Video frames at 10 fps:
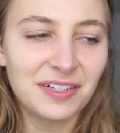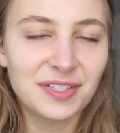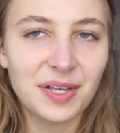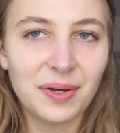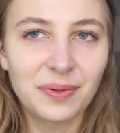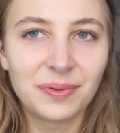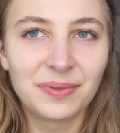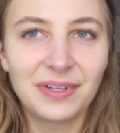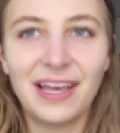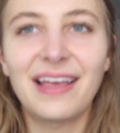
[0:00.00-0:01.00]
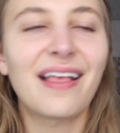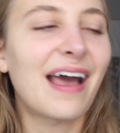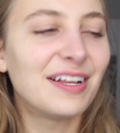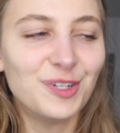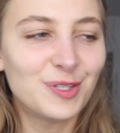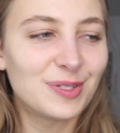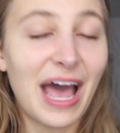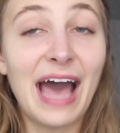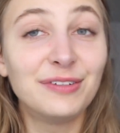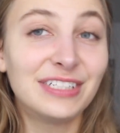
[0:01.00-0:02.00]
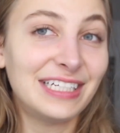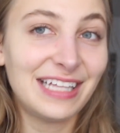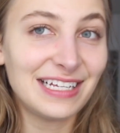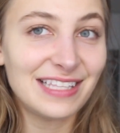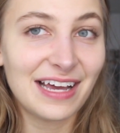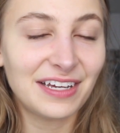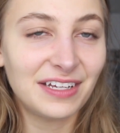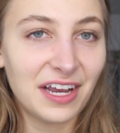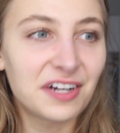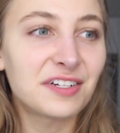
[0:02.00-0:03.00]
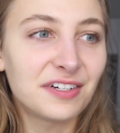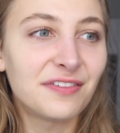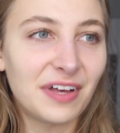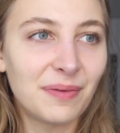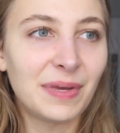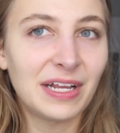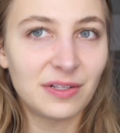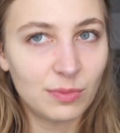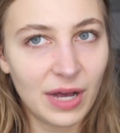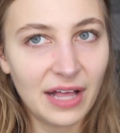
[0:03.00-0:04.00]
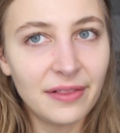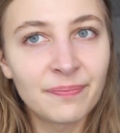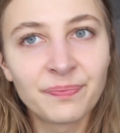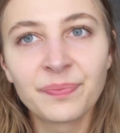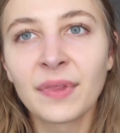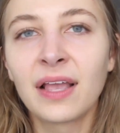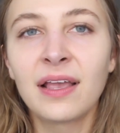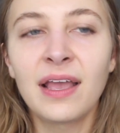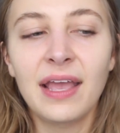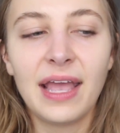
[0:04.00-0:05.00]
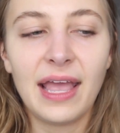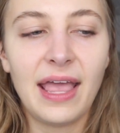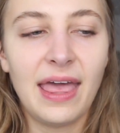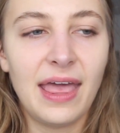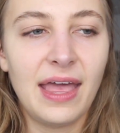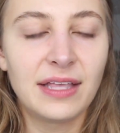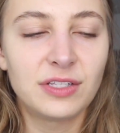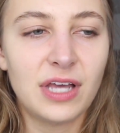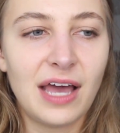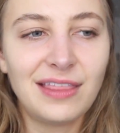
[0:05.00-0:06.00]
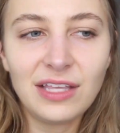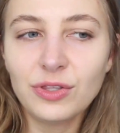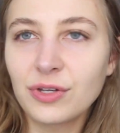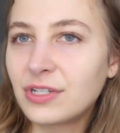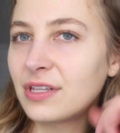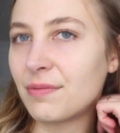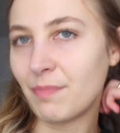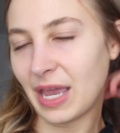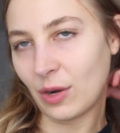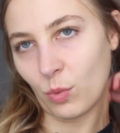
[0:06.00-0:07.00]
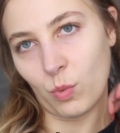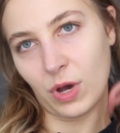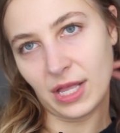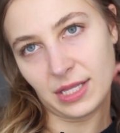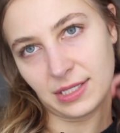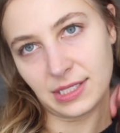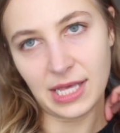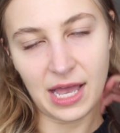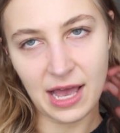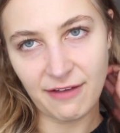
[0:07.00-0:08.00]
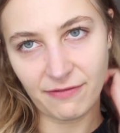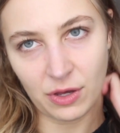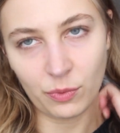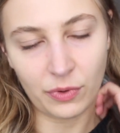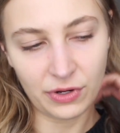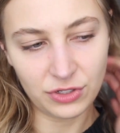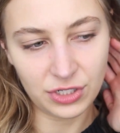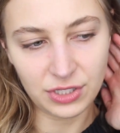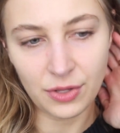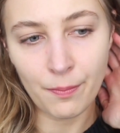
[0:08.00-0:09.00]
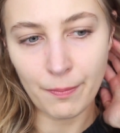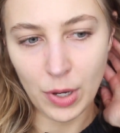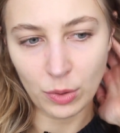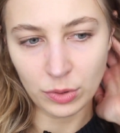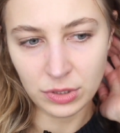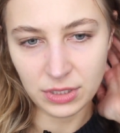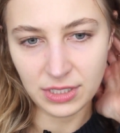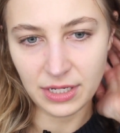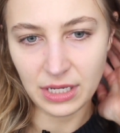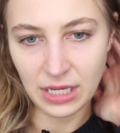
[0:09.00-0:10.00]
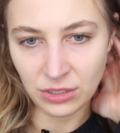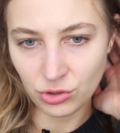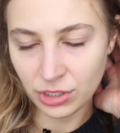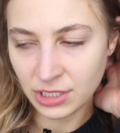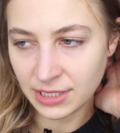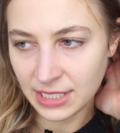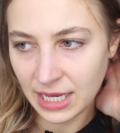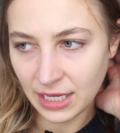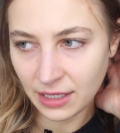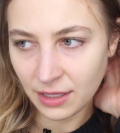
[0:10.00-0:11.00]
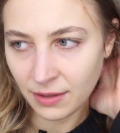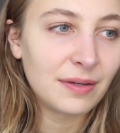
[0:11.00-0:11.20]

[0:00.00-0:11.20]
So I really liked that character development as well. And I think those are the main ones that I felt were just the most interesting.